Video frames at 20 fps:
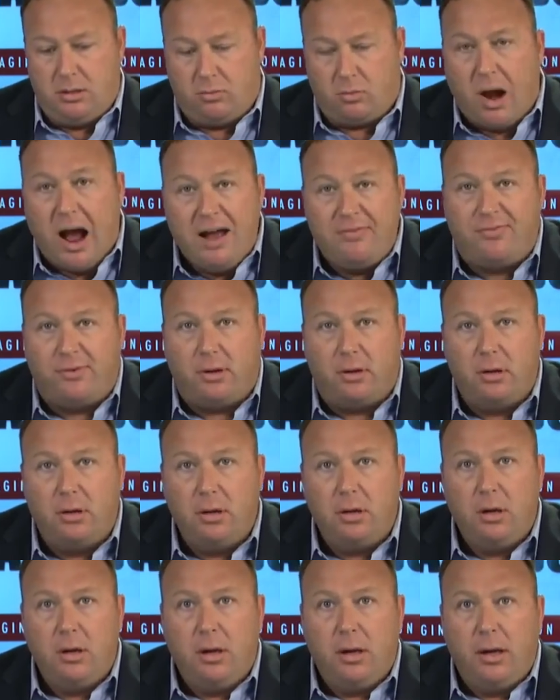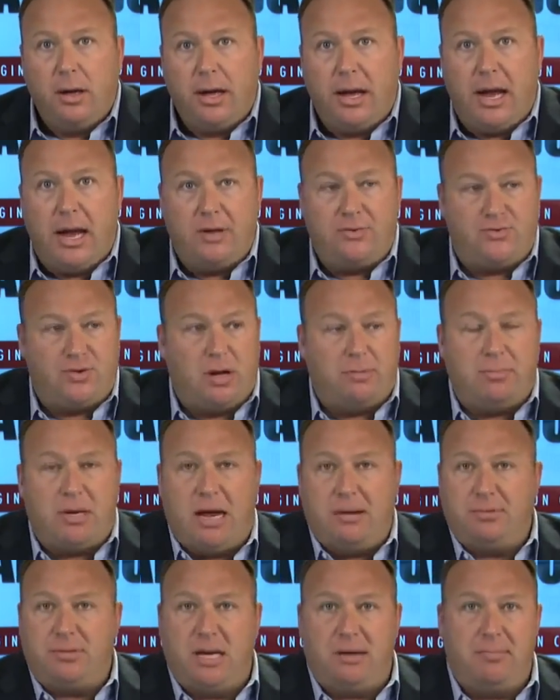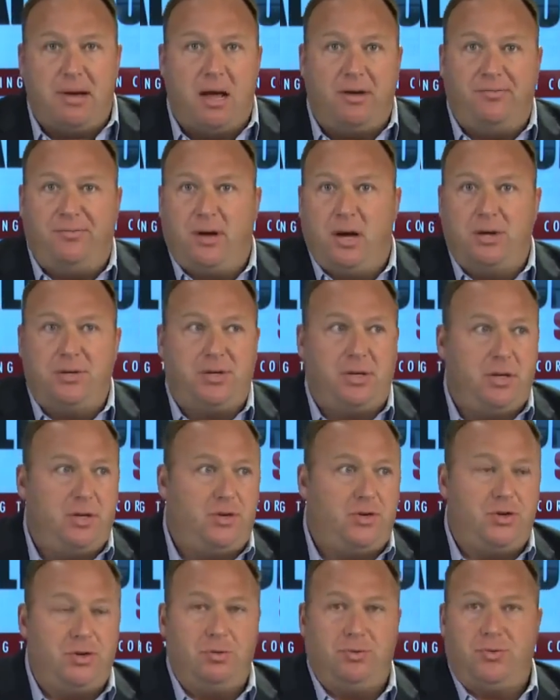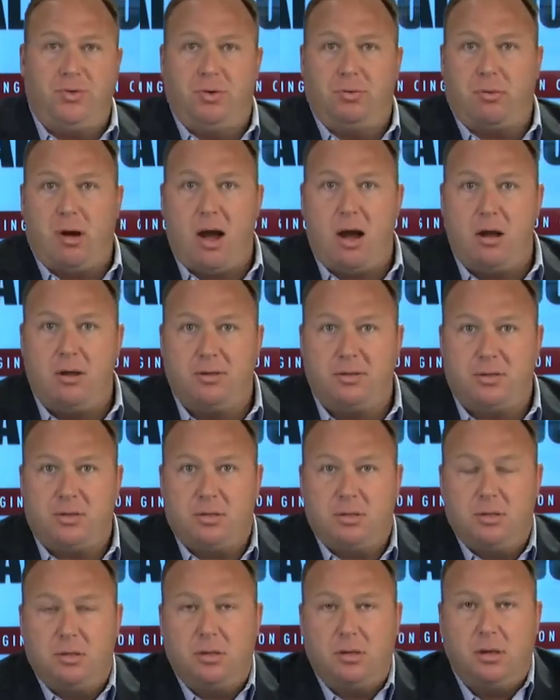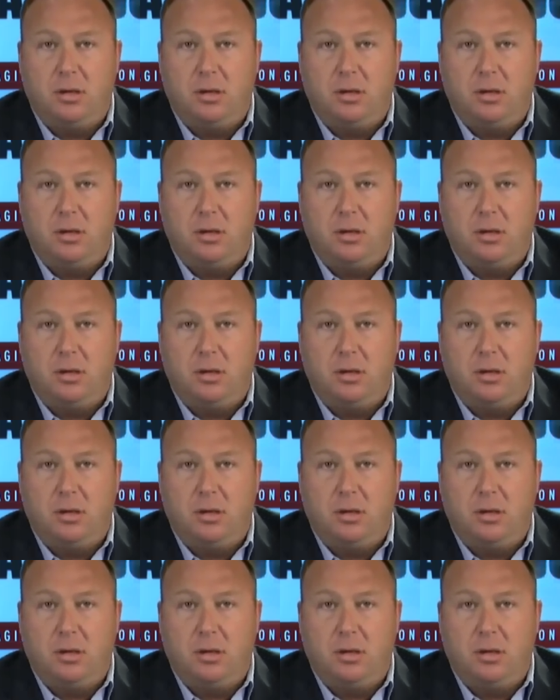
rifle, and sometimes they malfunction and shoot 2 rounds.